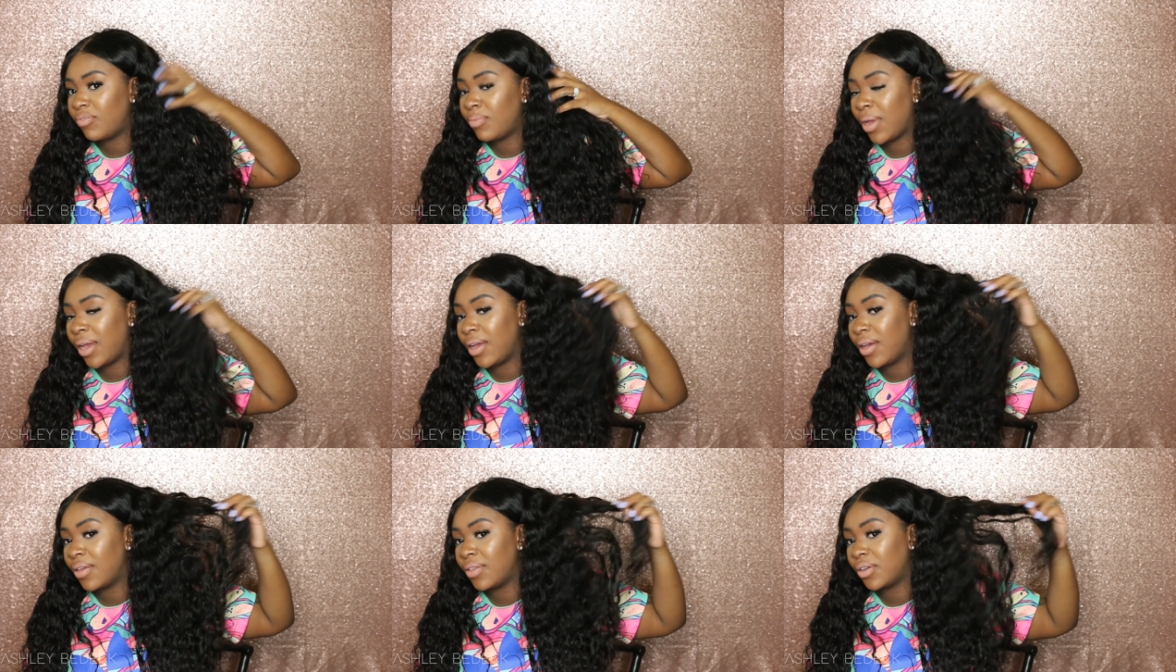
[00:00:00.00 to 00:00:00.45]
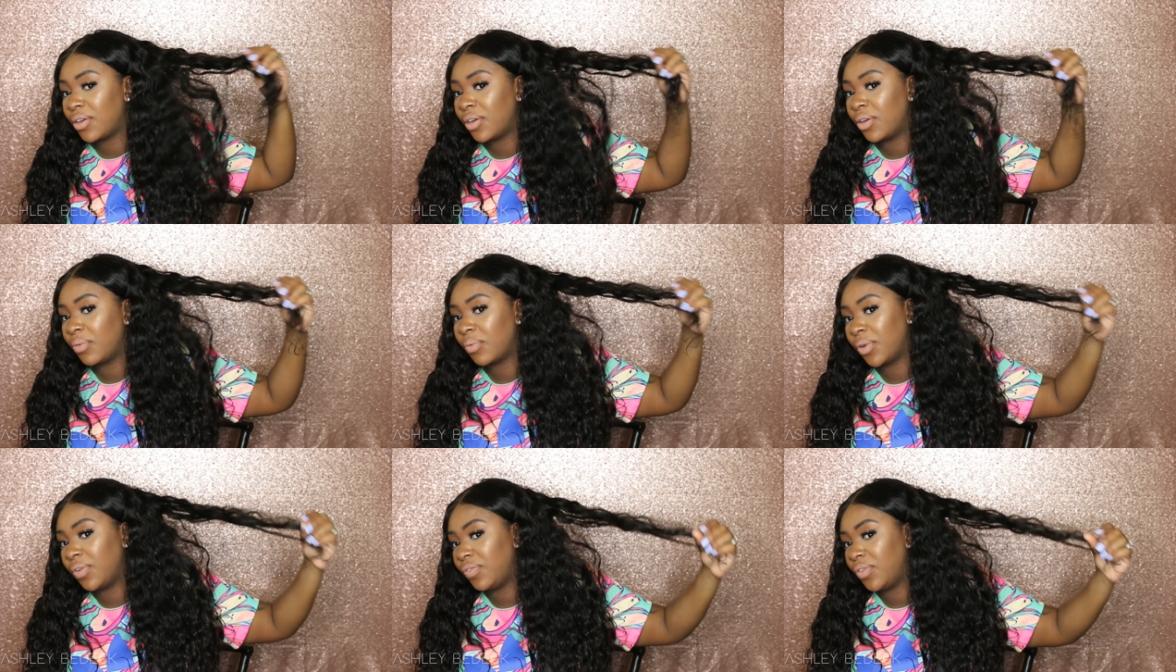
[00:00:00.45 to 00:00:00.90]
of my
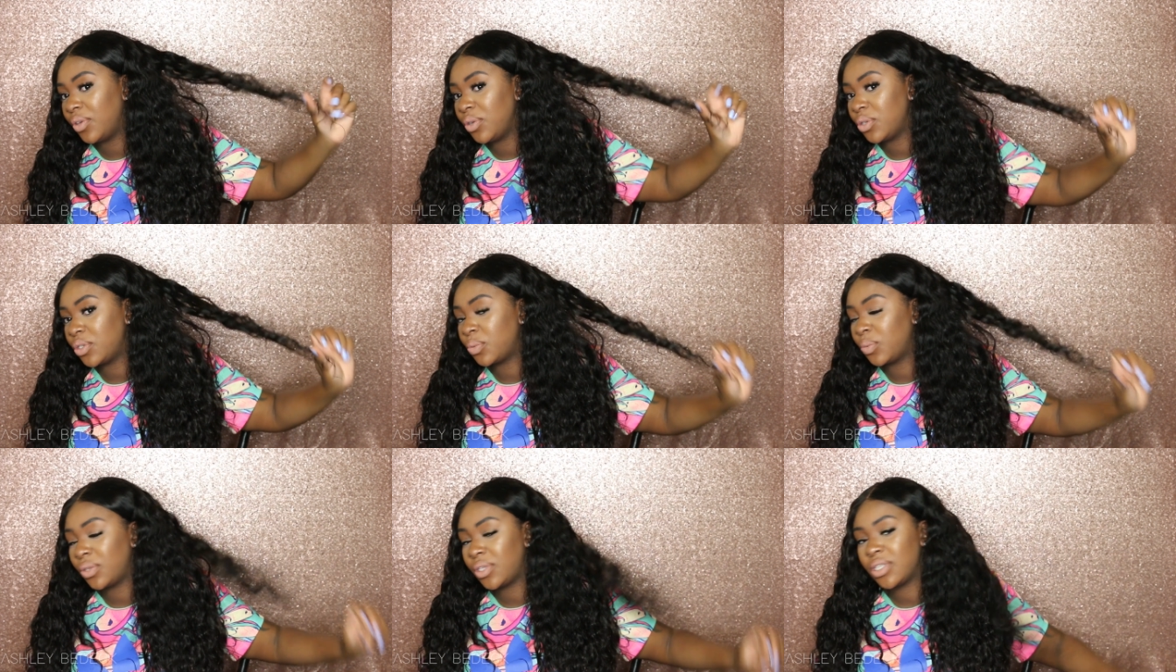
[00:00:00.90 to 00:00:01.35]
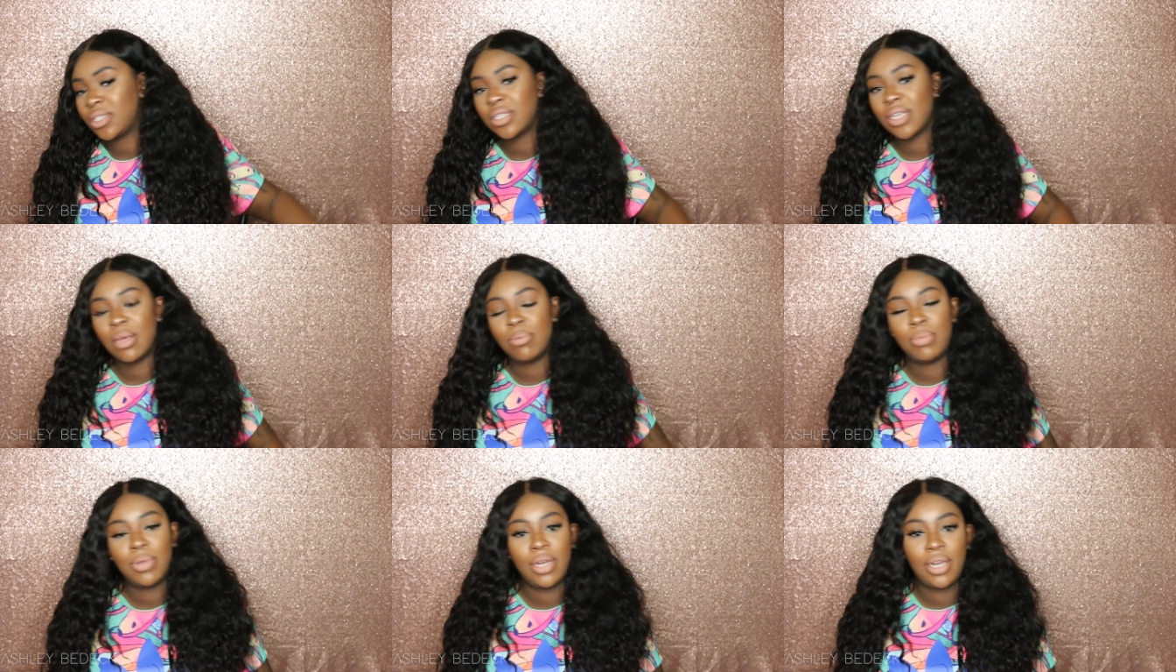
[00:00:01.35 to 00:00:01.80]
other reviews with this
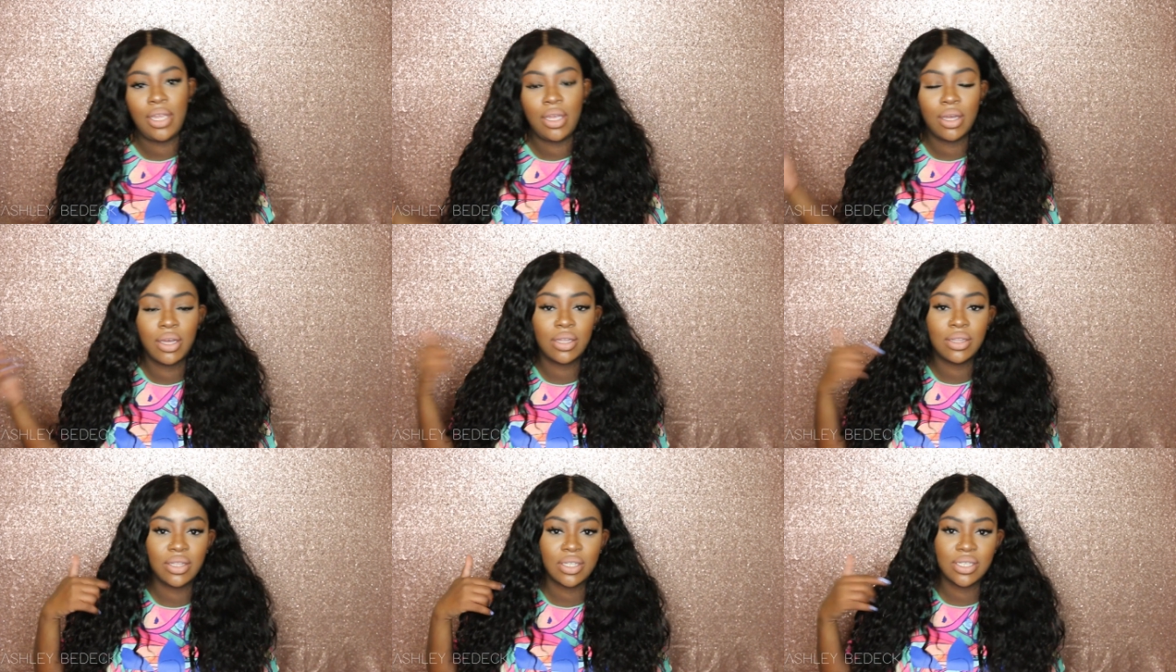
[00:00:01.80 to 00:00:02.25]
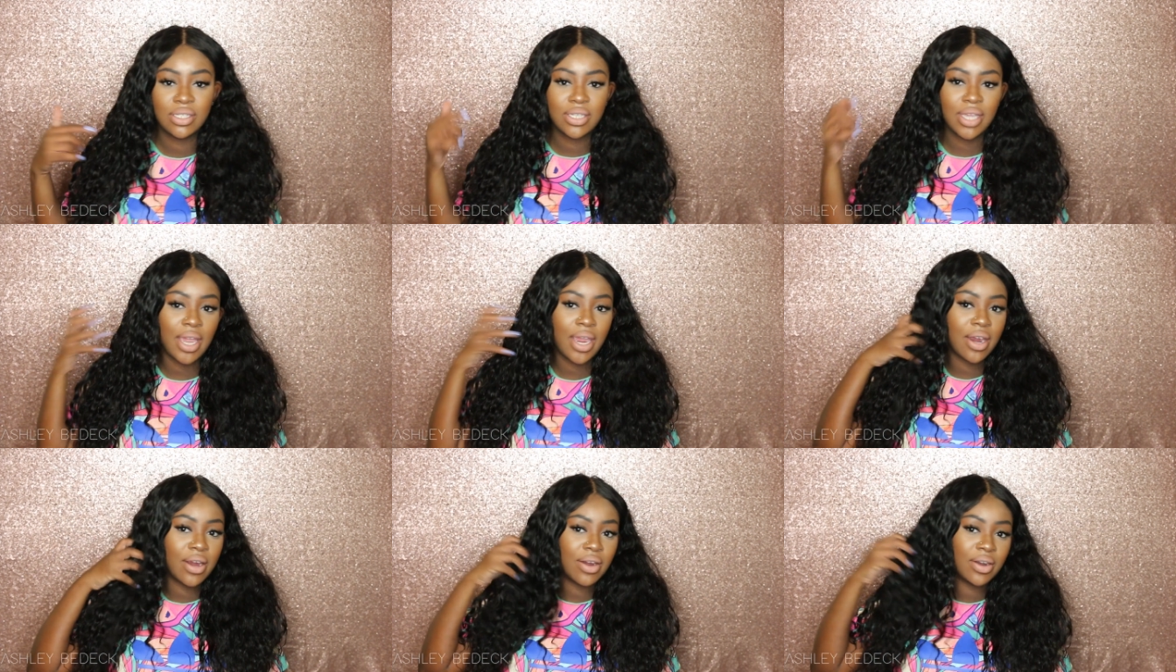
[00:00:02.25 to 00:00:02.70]
company on this
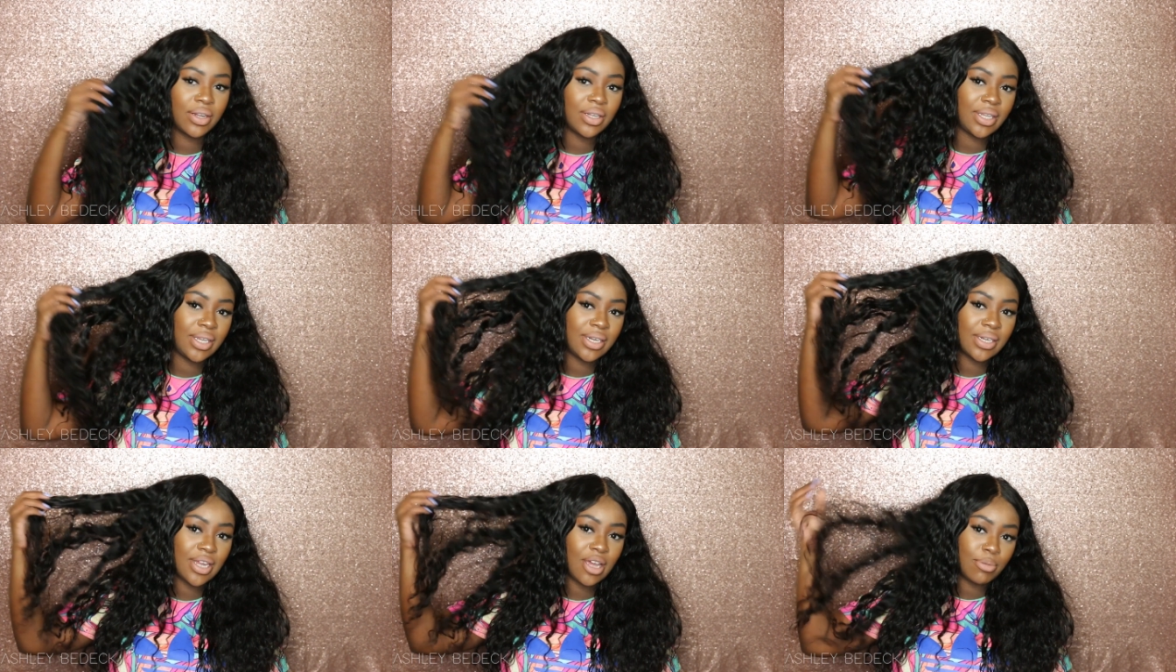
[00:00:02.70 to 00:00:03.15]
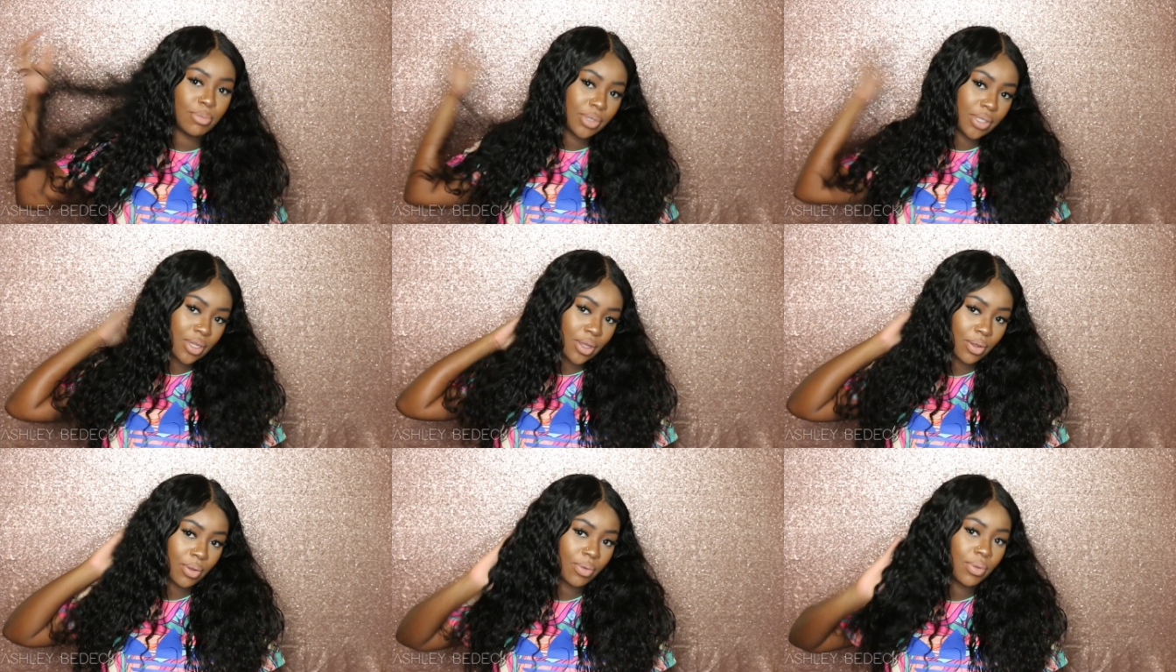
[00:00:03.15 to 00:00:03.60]
hair linked down
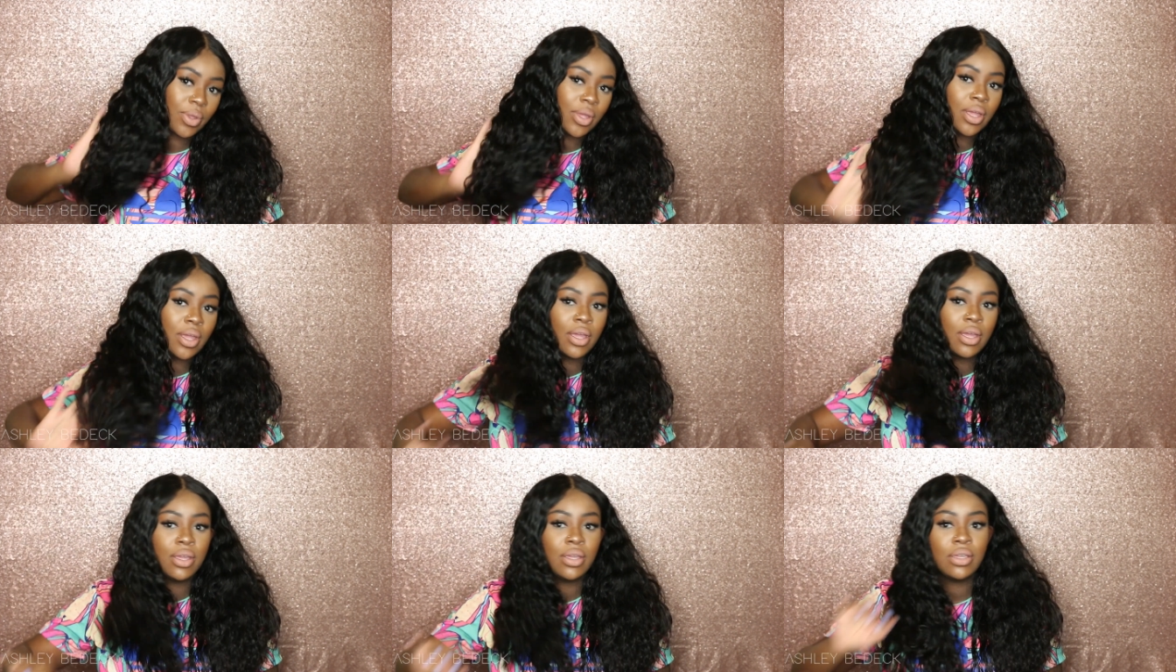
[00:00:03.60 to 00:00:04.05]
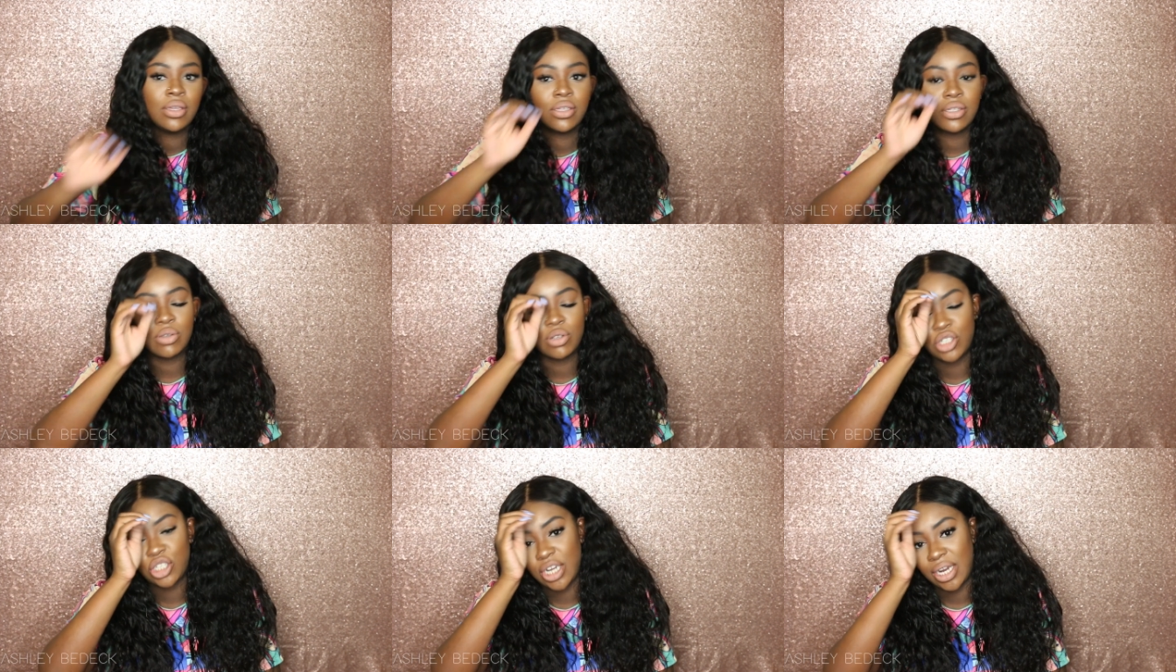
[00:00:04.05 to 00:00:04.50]
below,
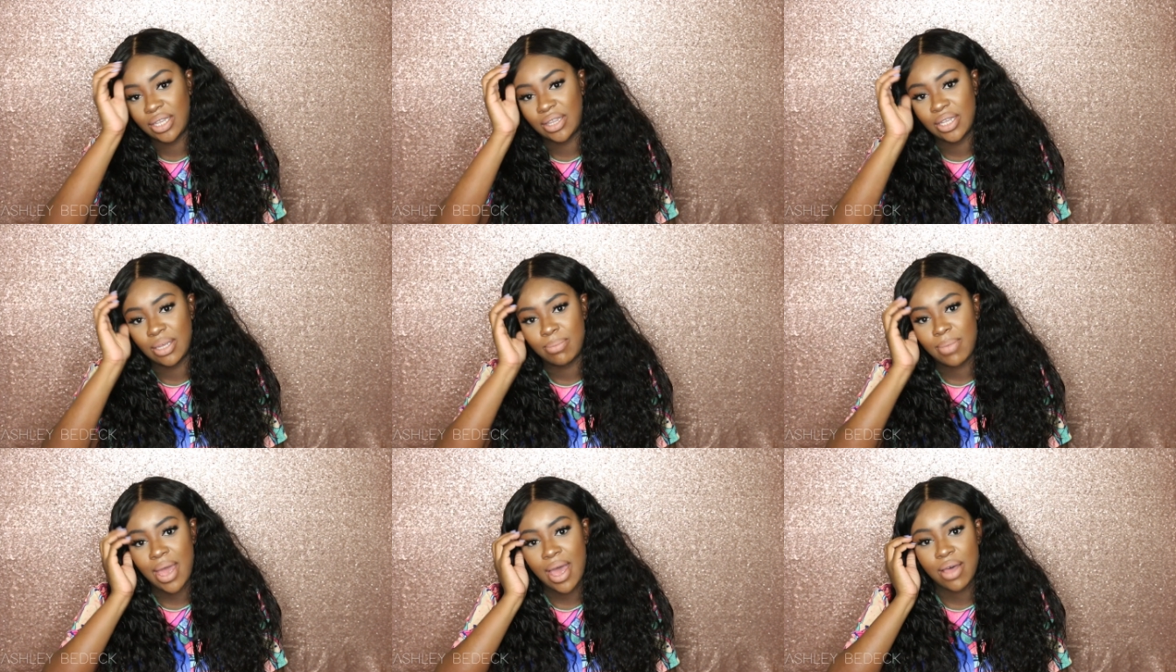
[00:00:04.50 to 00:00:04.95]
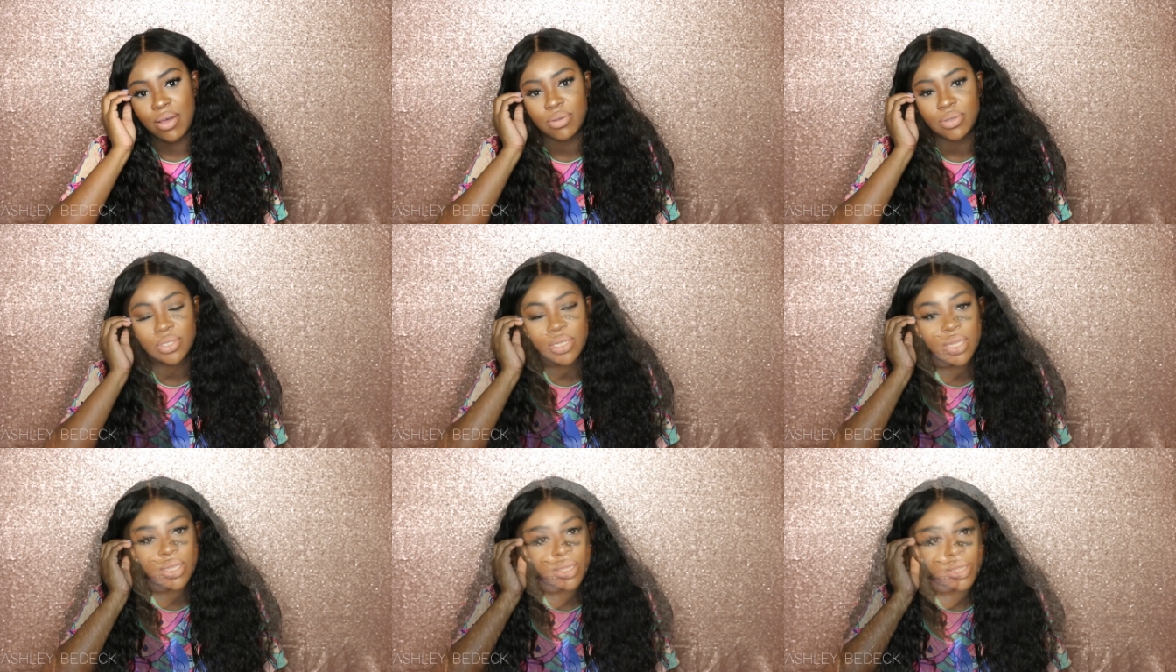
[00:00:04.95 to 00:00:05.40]
so check them
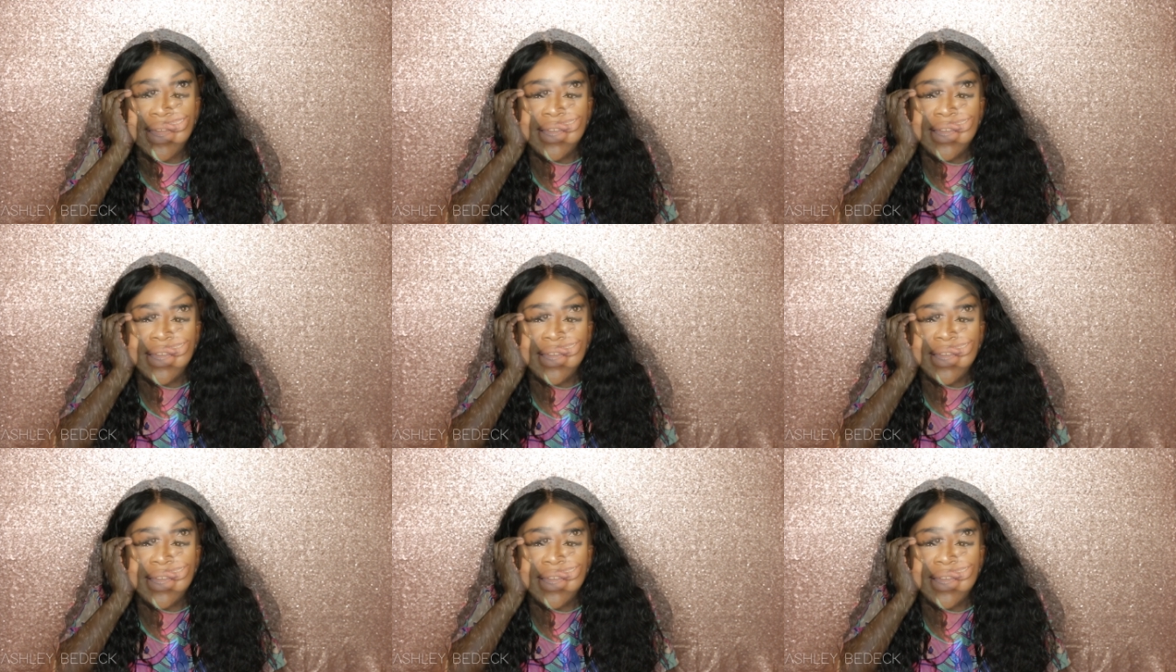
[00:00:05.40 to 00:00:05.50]
out.